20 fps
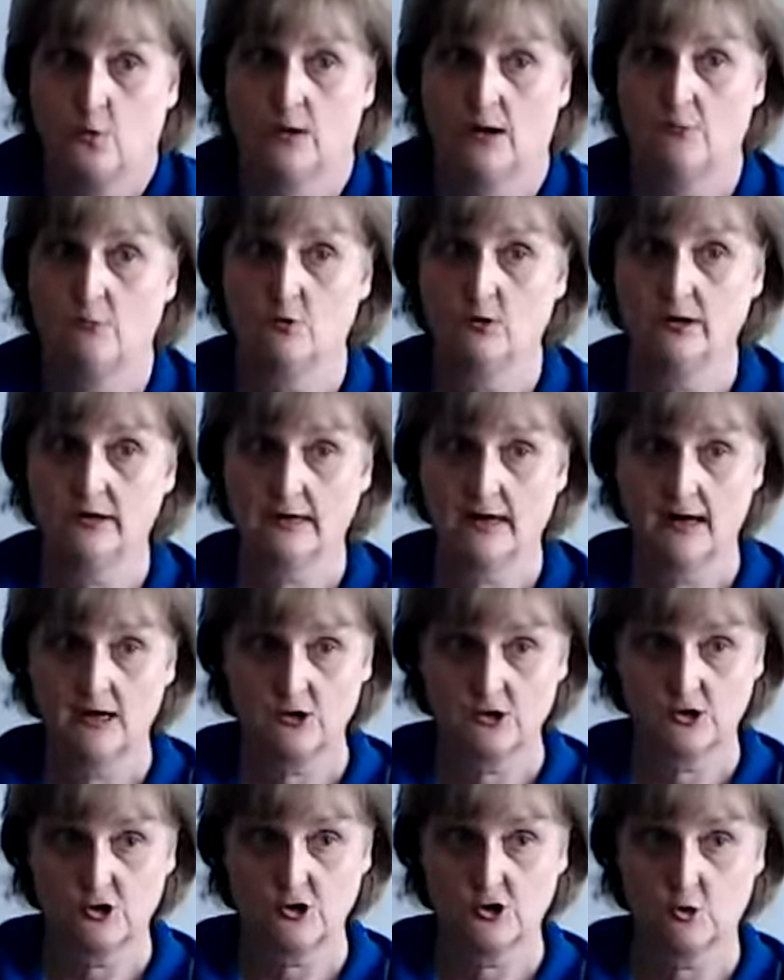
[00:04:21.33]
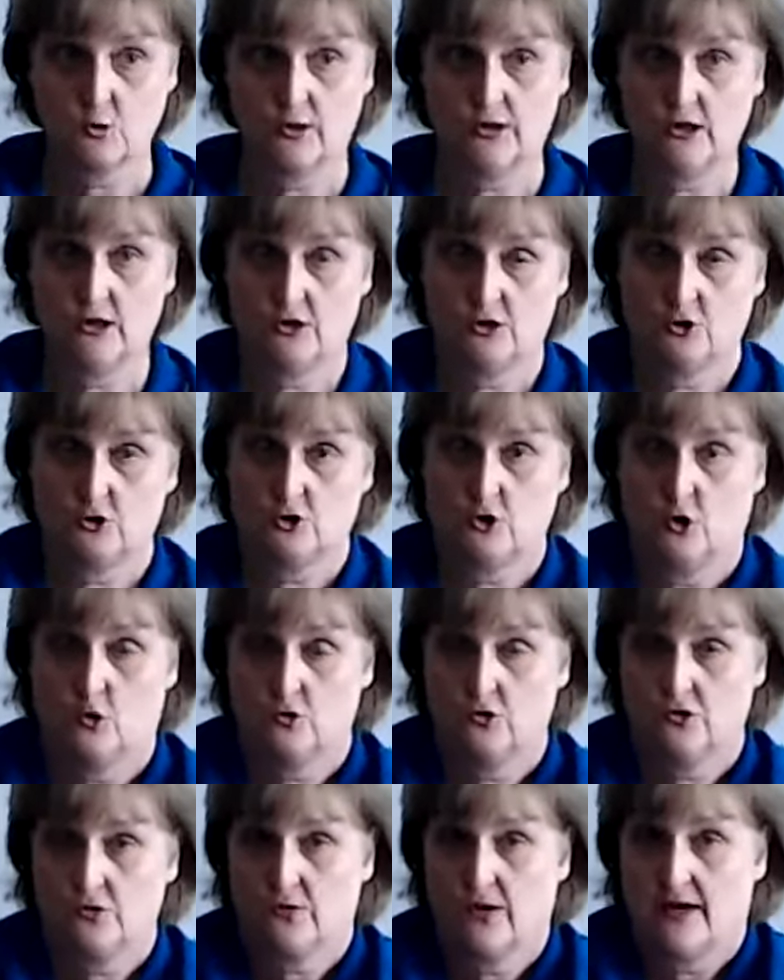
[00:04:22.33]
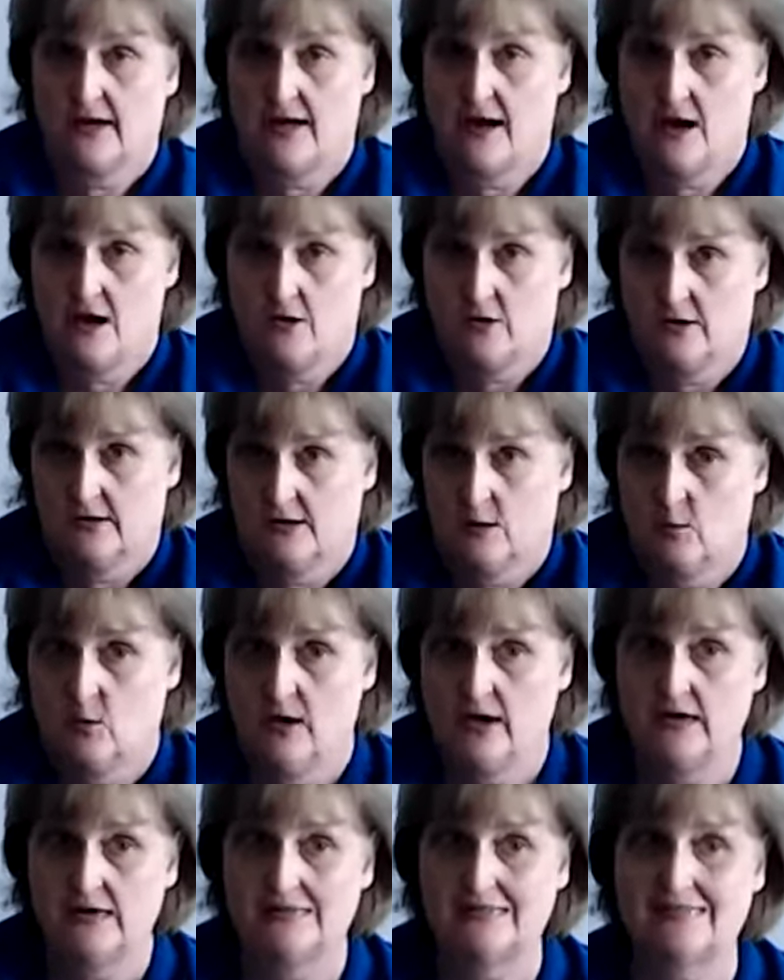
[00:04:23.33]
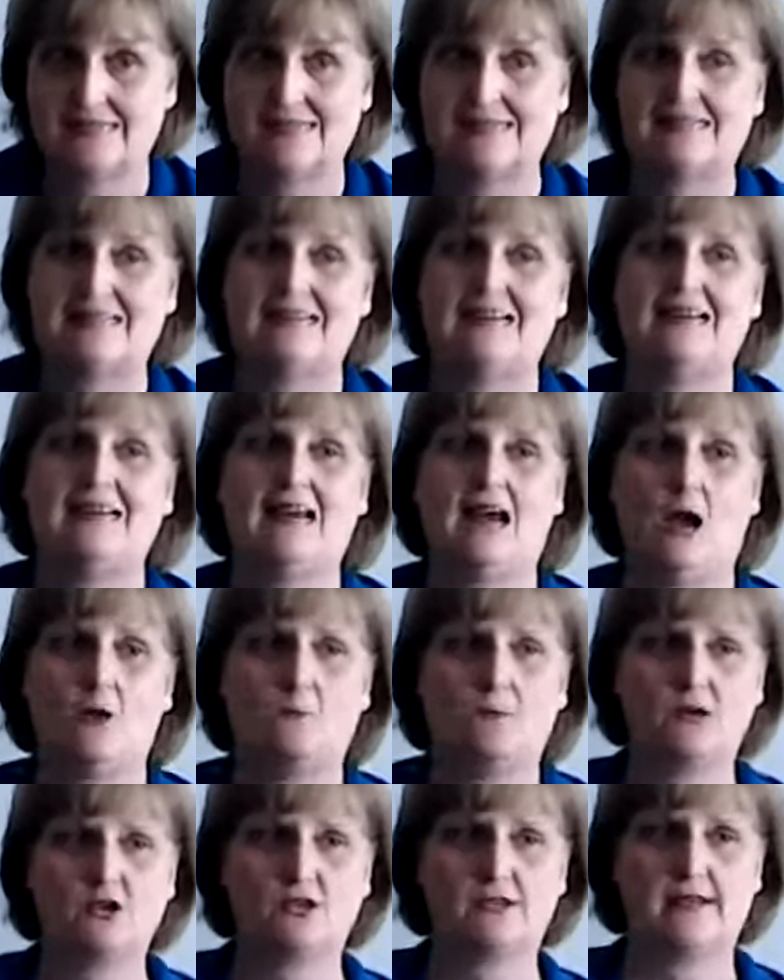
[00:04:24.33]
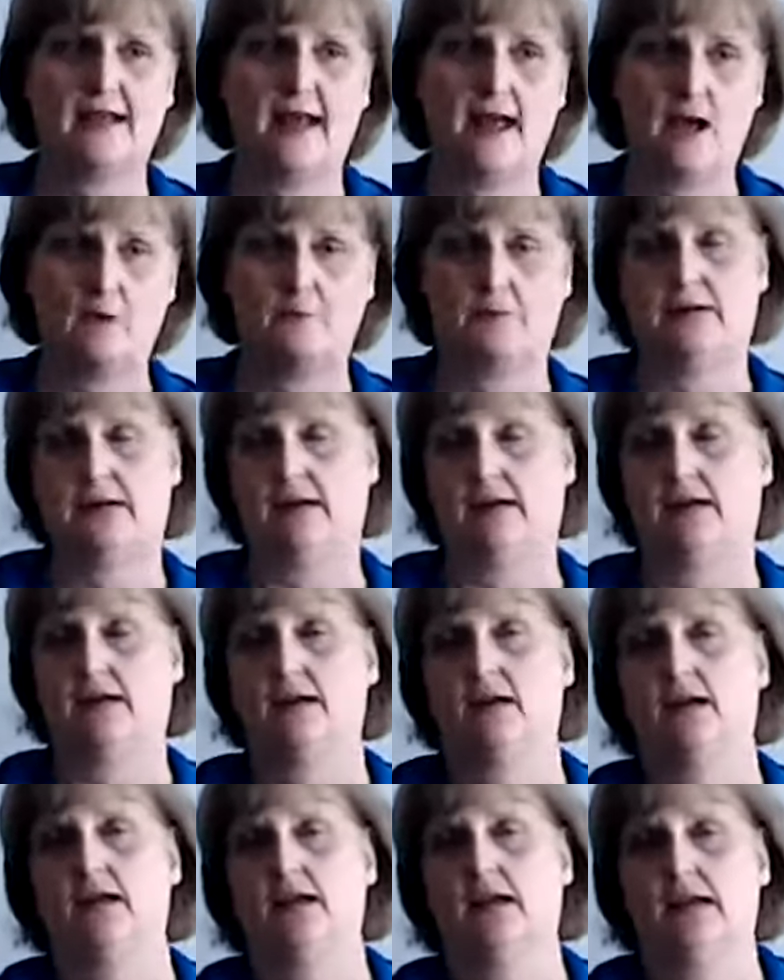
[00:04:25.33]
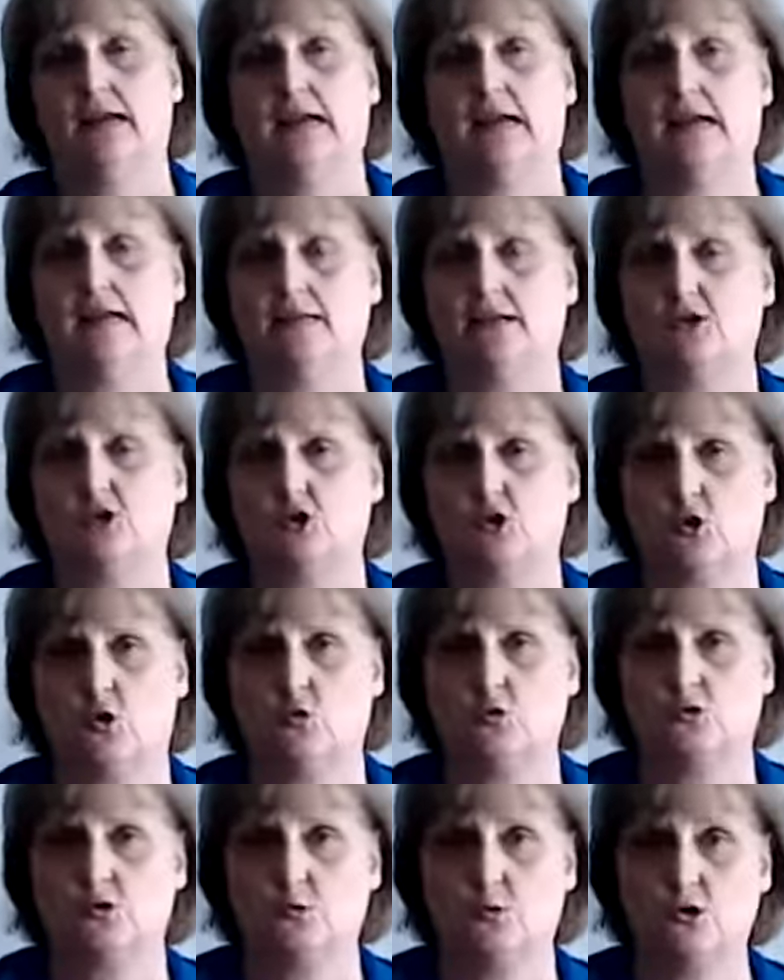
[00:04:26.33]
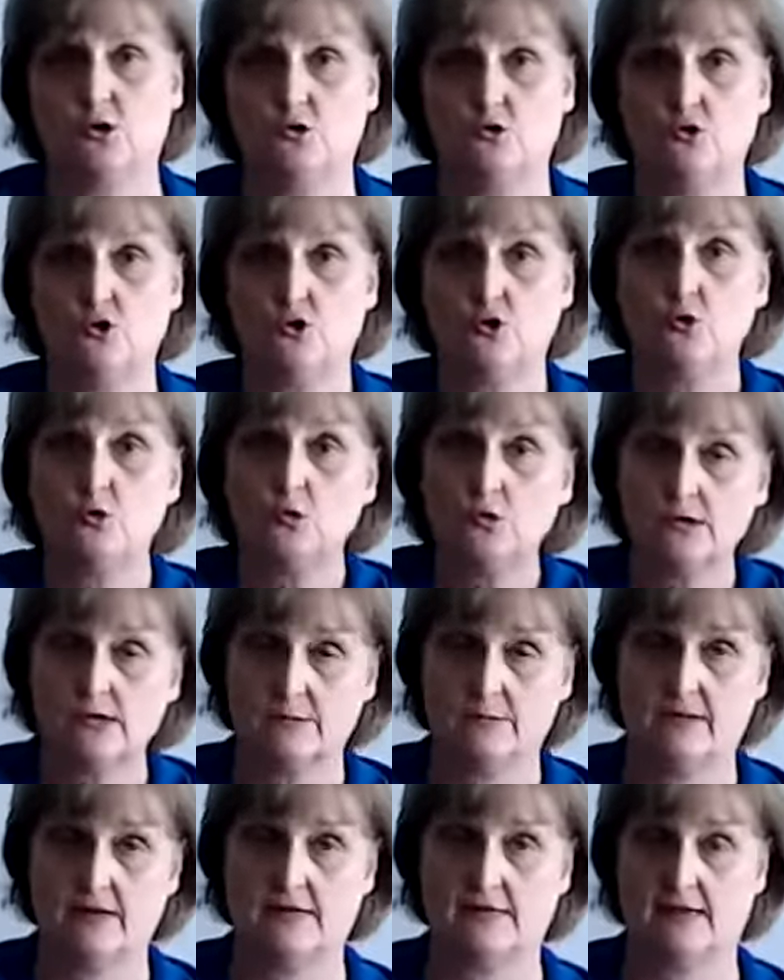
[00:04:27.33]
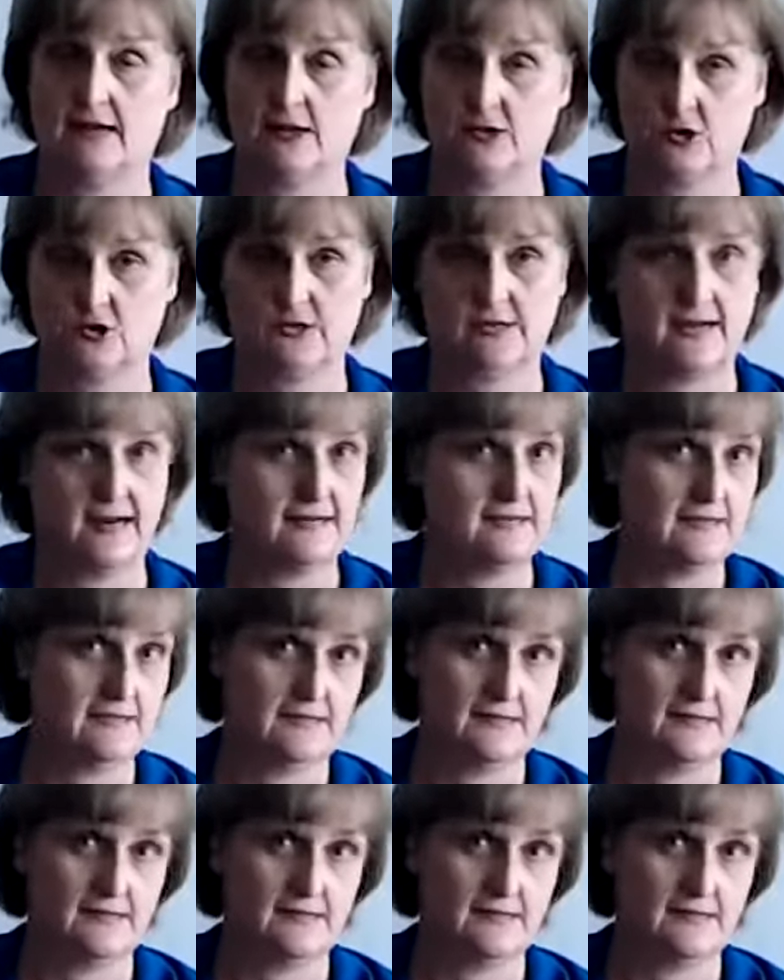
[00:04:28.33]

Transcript: I'm really kind of just showing you the shoulders right now because I want you to see how much is happening in the shoulders when you do some of these exercises.